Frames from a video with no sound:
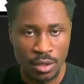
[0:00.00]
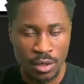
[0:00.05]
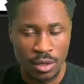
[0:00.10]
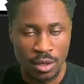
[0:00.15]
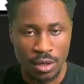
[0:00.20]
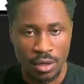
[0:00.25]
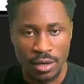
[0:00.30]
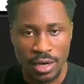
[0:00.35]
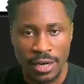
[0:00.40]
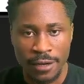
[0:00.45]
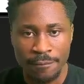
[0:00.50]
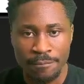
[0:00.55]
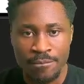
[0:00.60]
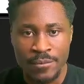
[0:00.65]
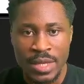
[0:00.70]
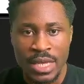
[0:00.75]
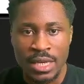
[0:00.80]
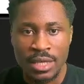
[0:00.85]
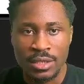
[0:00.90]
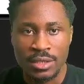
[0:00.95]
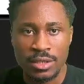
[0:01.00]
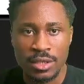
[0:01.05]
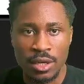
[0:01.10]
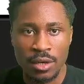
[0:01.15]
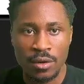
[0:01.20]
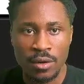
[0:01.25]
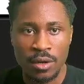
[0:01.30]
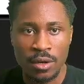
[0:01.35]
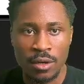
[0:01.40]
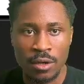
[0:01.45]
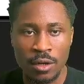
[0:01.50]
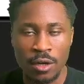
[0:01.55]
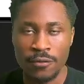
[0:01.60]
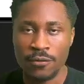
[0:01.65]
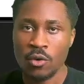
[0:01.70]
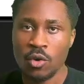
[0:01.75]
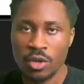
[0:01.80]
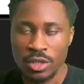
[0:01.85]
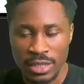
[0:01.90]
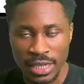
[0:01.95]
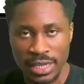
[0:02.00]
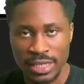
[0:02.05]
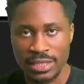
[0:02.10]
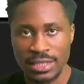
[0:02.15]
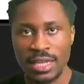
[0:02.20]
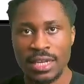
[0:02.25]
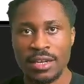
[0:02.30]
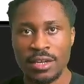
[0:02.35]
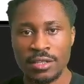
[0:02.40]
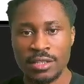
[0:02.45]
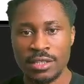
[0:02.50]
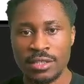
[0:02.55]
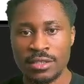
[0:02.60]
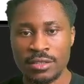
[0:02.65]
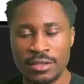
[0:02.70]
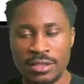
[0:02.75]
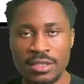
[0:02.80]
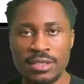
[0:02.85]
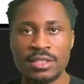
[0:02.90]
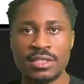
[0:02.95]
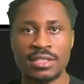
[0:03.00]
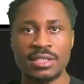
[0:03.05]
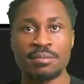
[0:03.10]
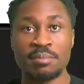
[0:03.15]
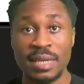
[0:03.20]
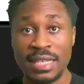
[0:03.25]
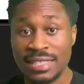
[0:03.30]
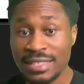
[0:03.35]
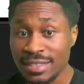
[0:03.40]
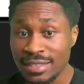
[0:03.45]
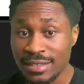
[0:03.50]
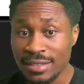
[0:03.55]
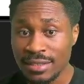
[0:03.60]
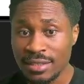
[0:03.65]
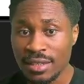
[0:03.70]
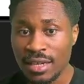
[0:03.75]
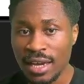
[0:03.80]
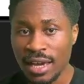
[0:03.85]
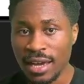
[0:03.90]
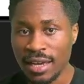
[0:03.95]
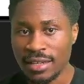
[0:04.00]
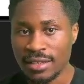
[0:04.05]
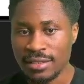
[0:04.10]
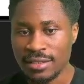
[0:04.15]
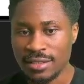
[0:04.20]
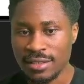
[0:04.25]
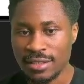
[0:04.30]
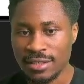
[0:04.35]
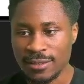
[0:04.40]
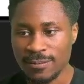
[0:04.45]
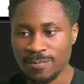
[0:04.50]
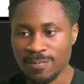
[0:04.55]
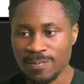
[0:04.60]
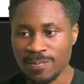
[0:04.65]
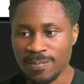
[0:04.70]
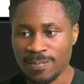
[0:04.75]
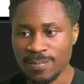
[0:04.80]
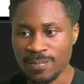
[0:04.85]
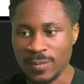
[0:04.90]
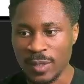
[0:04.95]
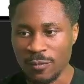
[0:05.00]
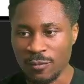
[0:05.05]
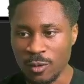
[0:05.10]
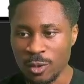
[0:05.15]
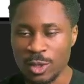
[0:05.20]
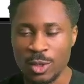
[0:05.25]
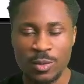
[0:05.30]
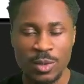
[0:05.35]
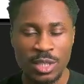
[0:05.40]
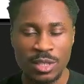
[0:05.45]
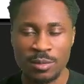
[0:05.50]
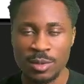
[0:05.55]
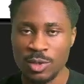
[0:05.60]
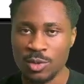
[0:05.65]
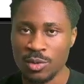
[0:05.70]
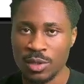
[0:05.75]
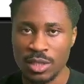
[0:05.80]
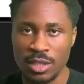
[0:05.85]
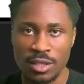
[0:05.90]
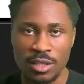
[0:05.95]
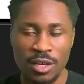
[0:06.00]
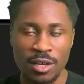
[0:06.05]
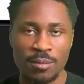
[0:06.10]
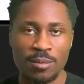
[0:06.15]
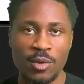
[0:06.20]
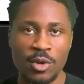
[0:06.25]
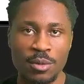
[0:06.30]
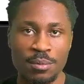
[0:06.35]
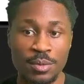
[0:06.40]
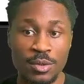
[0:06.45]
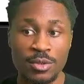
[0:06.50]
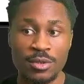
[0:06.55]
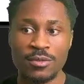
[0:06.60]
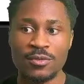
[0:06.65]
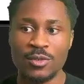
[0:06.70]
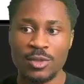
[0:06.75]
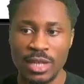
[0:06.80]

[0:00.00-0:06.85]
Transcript: All right. So of course, like I said earlier, this is the basics. And in future, we're going to be doing a lot more beautiful